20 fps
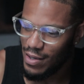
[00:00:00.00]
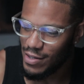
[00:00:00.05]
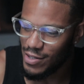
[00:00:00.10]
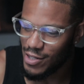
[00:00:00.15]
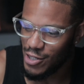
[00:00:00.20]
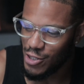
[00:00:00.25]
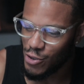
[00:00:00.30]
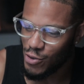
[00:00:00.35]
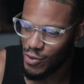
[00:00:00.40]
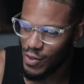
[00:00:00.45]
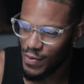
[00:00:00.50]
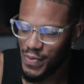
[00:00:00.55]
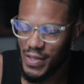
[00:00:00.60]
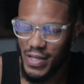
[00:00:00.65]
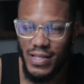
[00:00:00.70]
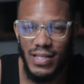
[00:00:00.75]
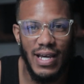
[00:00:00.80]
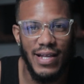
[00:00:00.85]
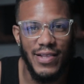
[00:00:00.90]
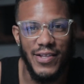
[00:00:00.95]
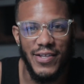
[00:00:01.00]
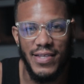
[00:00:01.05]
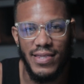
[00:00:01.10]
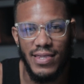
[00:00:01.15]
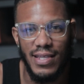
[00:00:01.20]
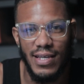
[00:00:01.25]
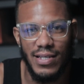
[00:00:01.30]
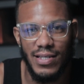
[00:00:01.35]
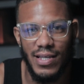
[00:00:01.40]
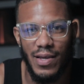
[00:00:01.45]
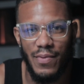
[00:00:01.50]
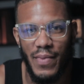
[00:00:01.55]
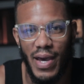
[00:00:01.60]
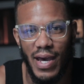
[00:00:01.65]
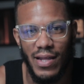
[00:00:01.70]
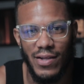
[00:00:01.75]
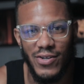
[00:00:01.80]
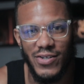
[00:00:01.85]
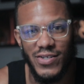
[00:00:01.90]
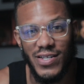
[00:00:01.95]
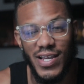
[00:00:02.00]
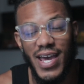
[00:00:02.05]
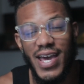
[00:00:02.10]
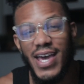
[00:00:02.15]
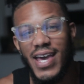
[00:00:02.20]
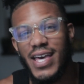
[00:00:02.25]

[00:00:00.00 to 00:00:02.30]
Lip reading: Just tripling down on the things that matters.